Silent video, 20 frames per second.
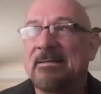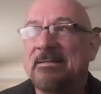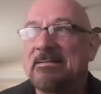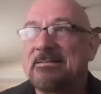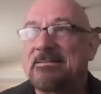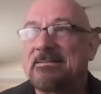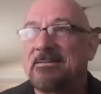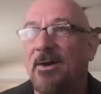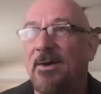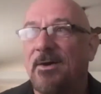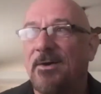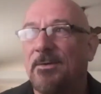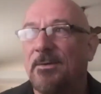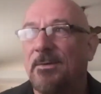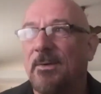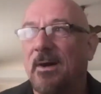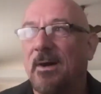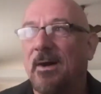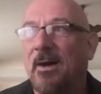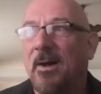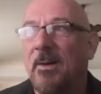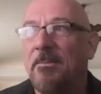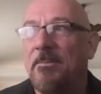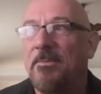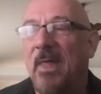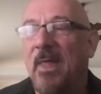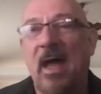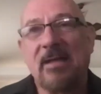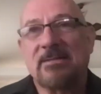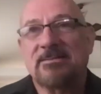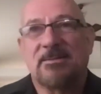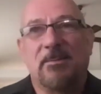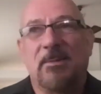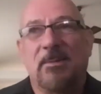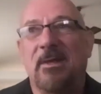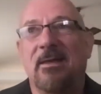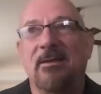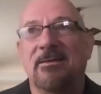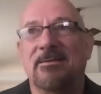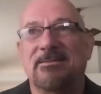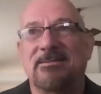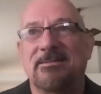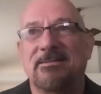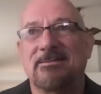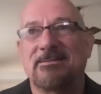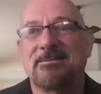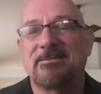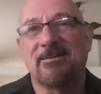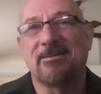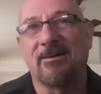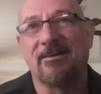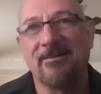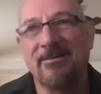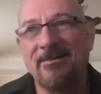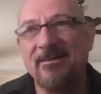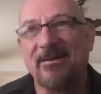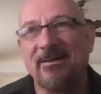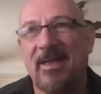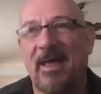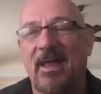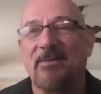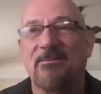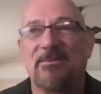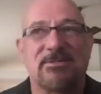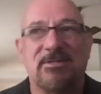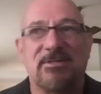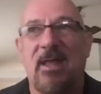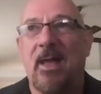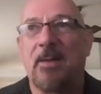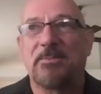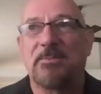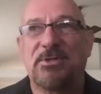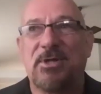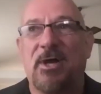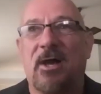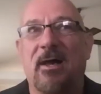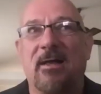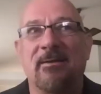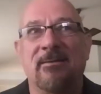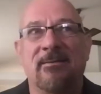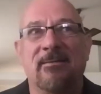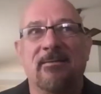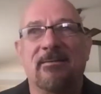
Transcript: So that to me is just kind of a snapshot